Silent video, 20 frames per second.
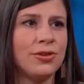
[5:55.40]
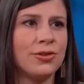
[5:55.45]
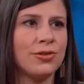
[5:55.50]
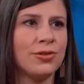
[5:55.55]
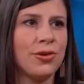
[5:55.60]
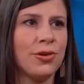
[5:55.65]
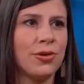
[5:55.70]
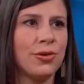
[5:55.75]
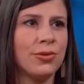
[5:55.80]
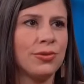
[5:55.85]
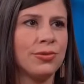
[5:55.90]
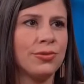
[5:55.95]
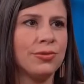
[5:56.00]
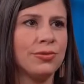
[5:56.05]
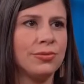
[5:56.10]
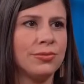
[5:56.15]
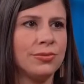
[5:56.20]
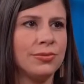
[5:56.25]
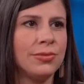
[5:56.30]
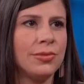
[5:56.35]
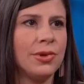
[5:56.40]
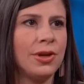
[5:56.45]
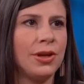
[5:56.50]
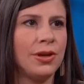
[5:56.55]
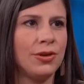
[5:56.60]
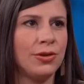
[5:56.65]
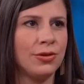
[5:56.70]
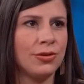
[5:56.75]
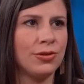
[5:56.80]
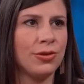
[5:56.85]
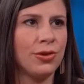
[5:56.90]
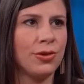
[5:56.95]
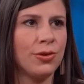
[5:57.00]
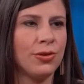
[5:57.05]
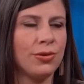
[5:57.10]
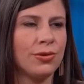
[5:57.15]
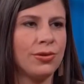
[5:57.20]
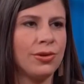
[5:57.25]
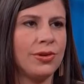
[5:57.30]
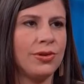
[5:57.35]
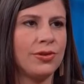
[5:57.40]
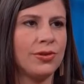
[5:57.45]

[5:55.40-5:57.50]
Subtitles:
years old, 8 years old. He